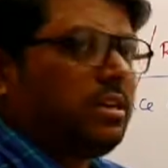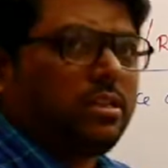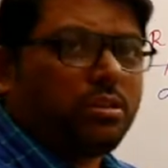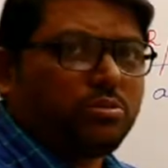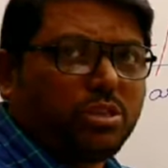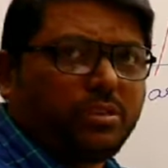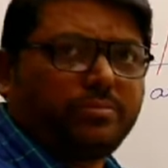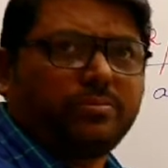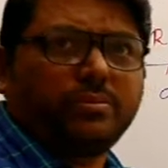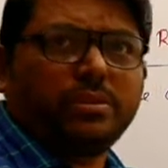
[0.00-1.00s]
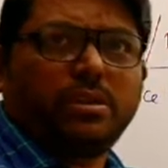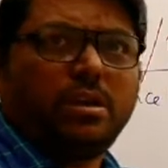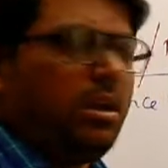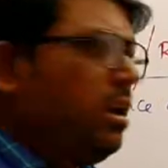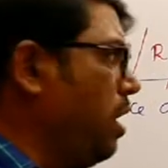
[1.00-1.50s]
Because it is a
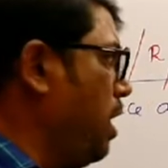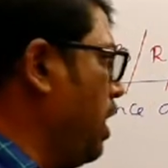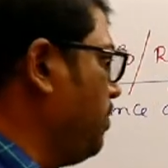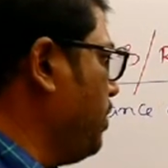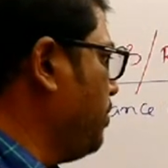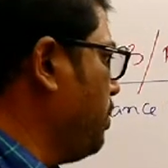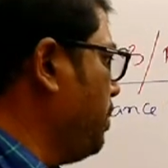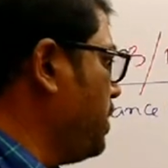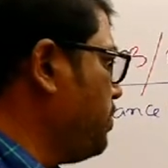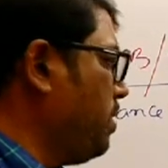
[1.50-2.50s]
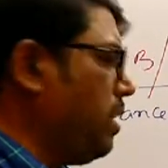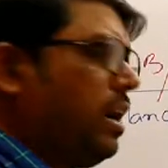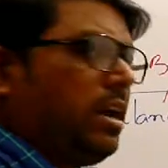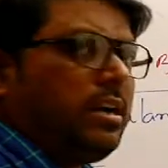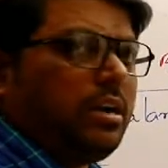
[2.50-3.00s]
favorable balance, cash book debit
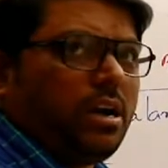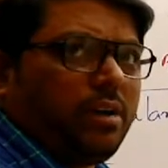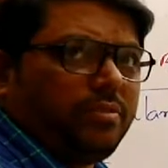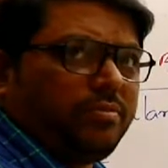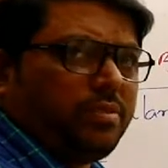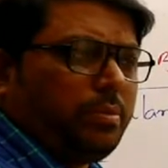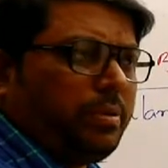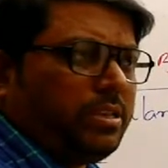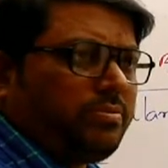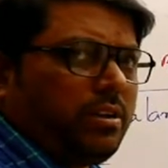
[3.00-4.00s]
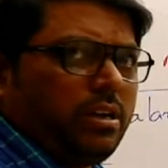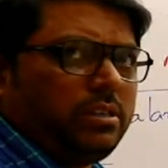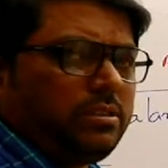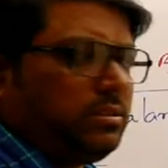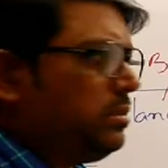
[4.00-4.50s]
and passbook
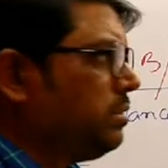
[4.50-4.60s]
credit.